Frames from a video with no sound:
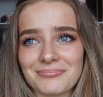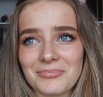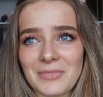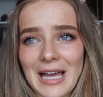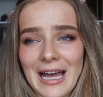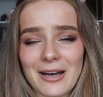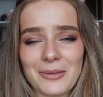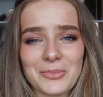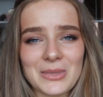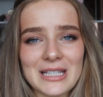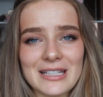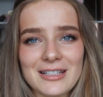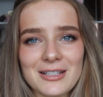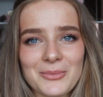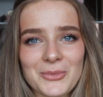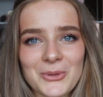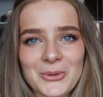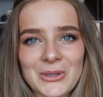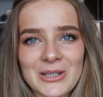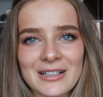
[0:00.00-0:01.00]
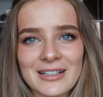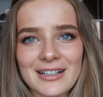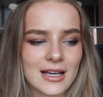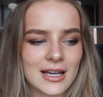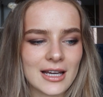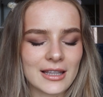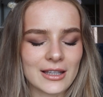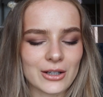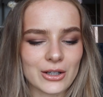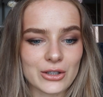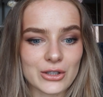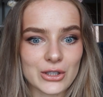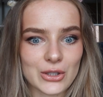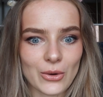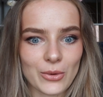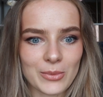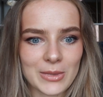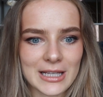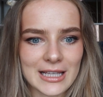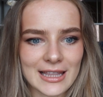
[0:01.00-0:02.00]
happy anymore. There are
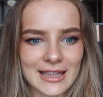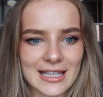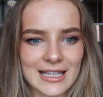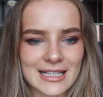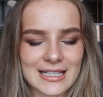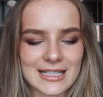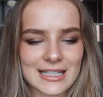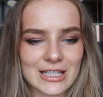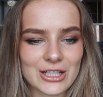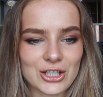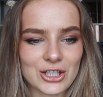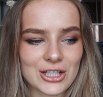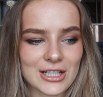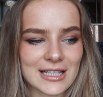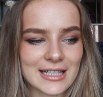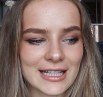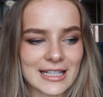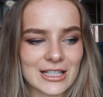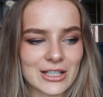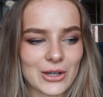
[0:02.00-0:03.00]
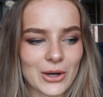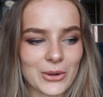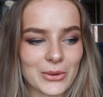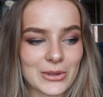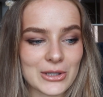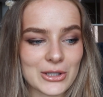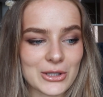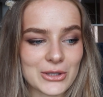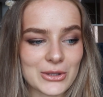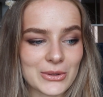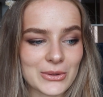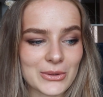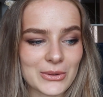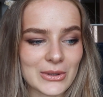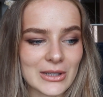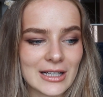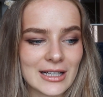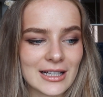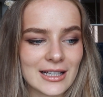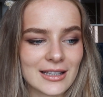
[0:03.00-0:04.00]
so many things that she can go and
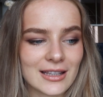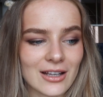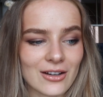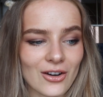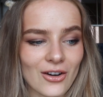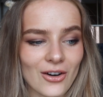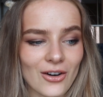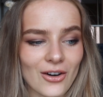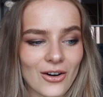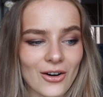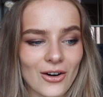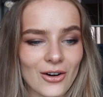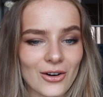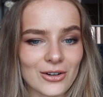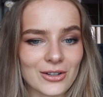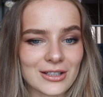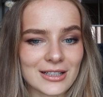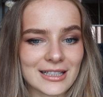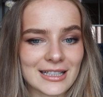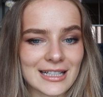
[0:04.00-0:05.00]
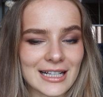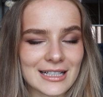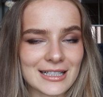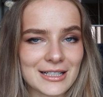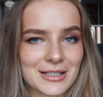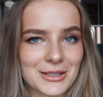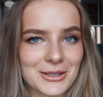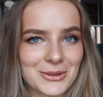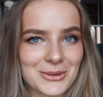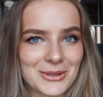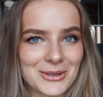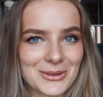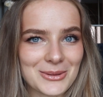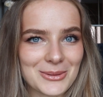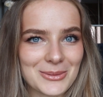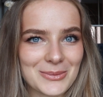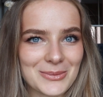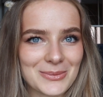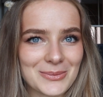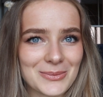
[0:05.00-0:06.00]
do that aren't connected to
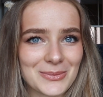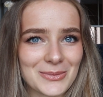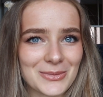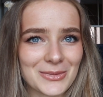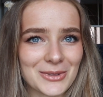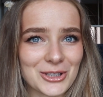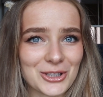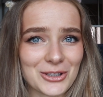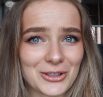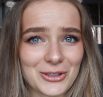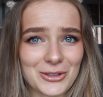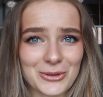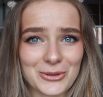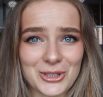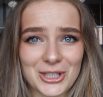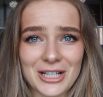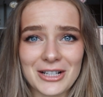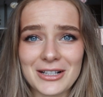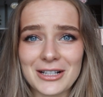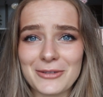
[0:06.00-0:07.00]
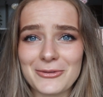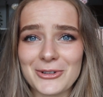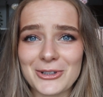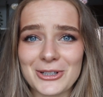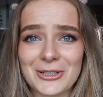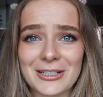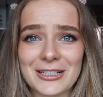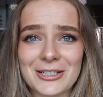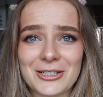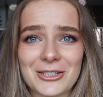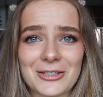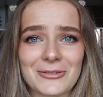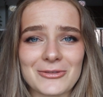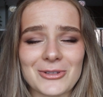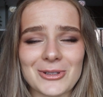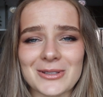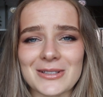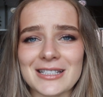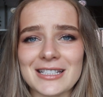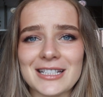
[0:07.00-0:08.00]
YouTube she could do charity work, she could
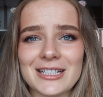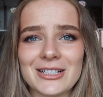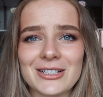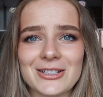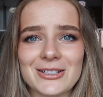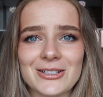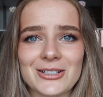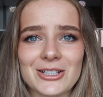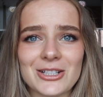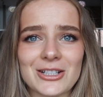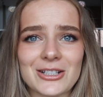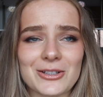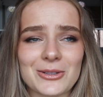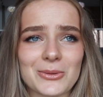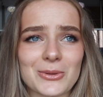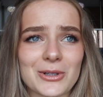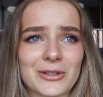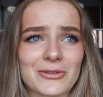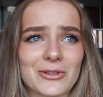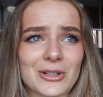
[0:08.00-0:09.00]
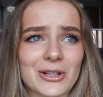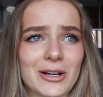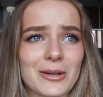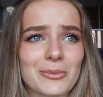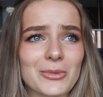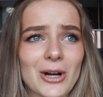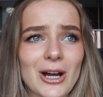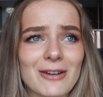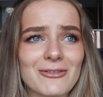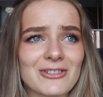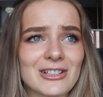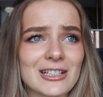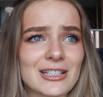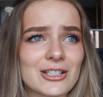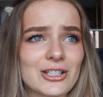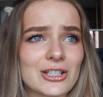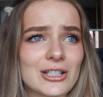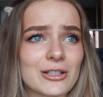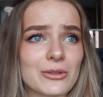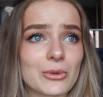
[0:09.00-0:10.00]
volunteer, she could work for a
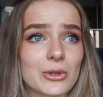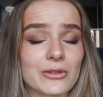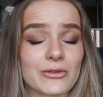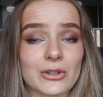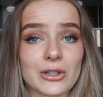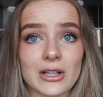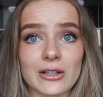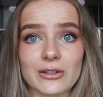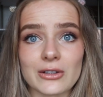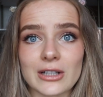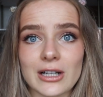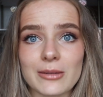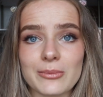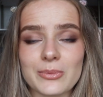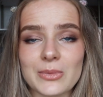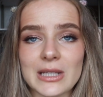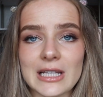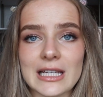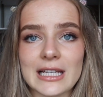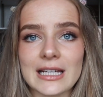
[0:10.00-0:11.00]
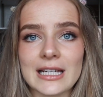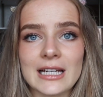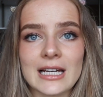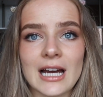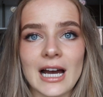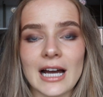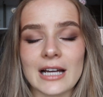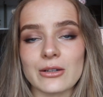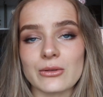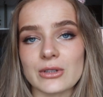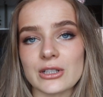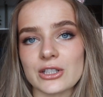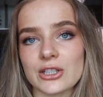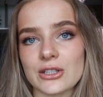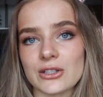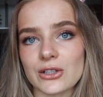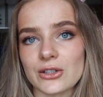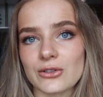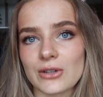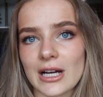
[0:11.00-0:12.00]
nonprofit, she could work for another company. I know that
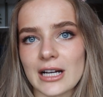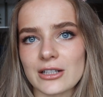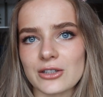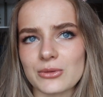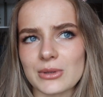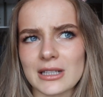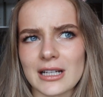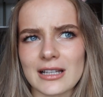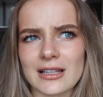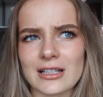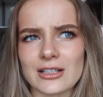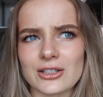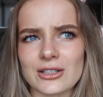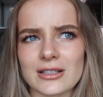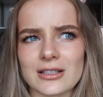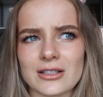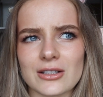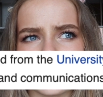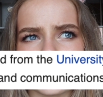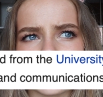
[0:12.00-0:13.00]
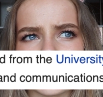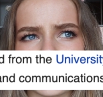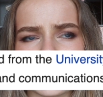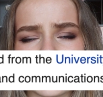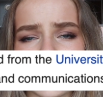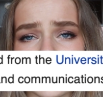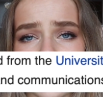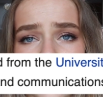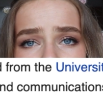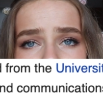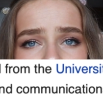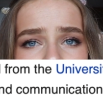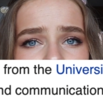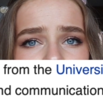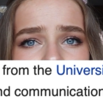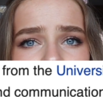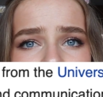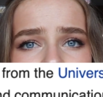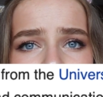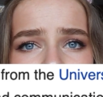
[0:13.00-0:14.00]
she's a graduate, I think she has a degree in
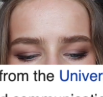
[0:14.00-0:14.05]
psychology.